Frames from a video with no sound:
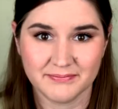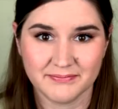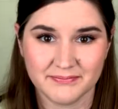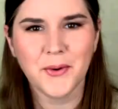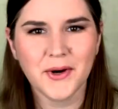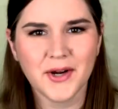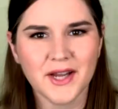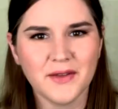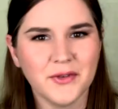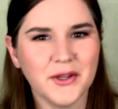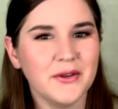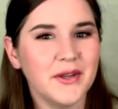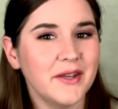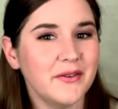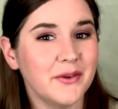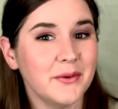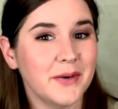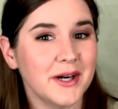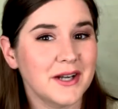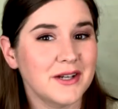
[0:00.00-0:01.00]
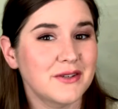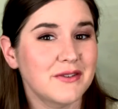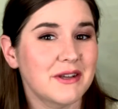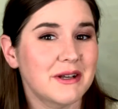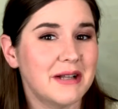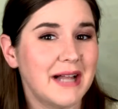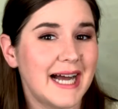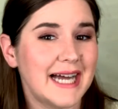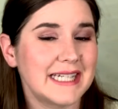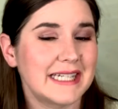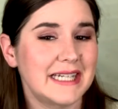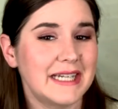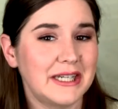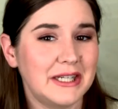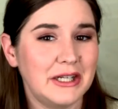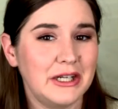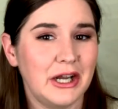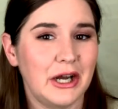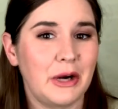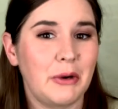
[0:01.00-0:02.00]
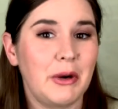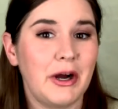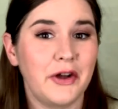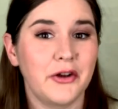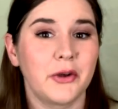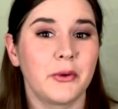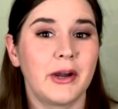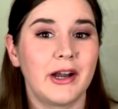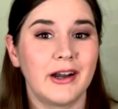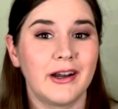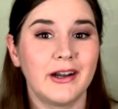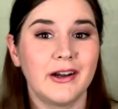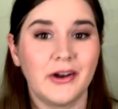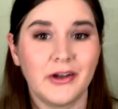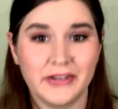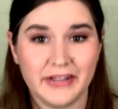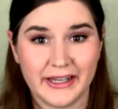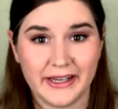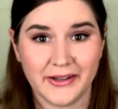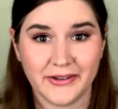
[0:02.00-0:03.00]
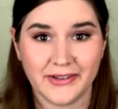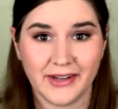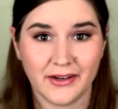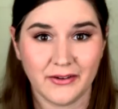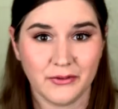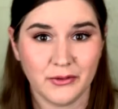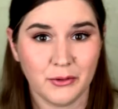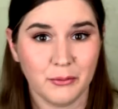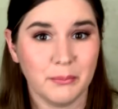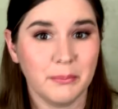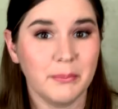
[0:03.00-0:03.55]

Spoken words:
Or if you even want to do the classic, underwear on the outside of your